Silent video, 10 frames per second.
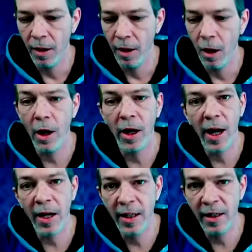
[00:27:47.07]
All right,
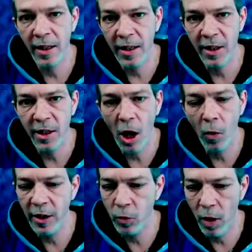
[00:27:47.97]
guys, now this is
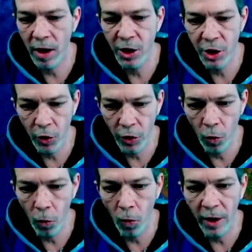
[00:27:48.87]
always where I'll show you
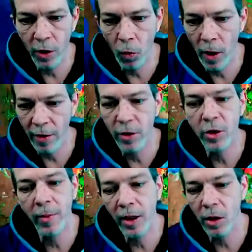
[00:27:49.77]
what your weather is
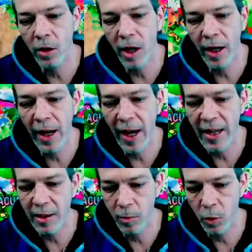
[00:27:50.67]
going to be look like
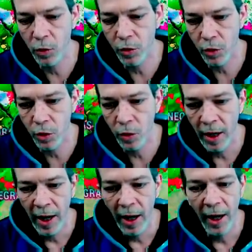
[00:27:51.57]
as it moves through.
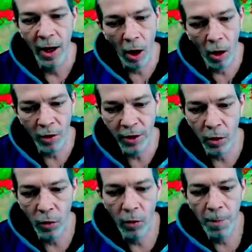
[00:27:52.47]
And
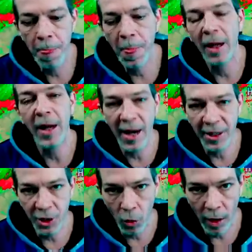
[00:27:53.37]
also,
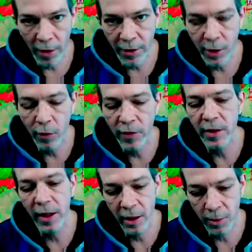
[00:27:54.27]
National Weather Service
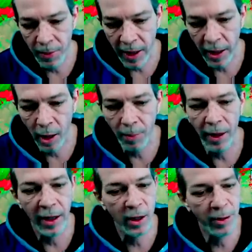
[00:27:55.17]
is picking up.
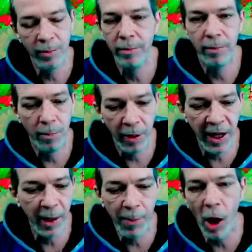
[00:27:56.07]
It's been
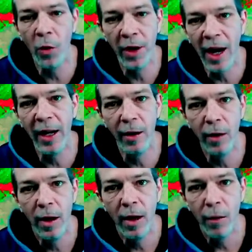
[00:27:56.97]
picking up all night
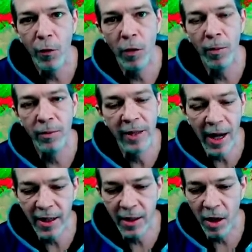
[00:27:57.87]
from
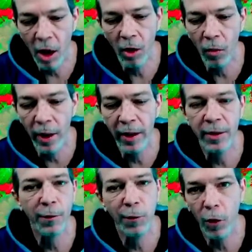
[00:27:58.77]
Texas all the way
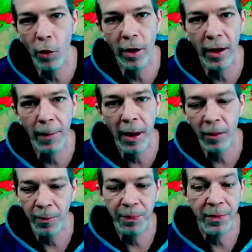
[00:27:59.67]
to Florida
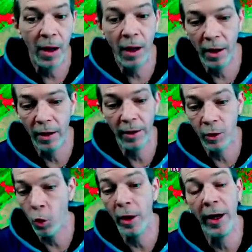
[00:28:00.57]
about uh,
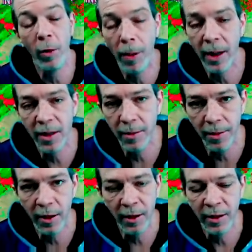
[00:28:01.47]
tornado
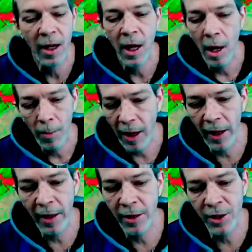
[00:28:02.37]
possibilities. But I
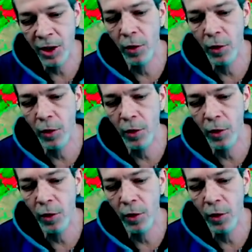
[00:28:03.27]
didn't show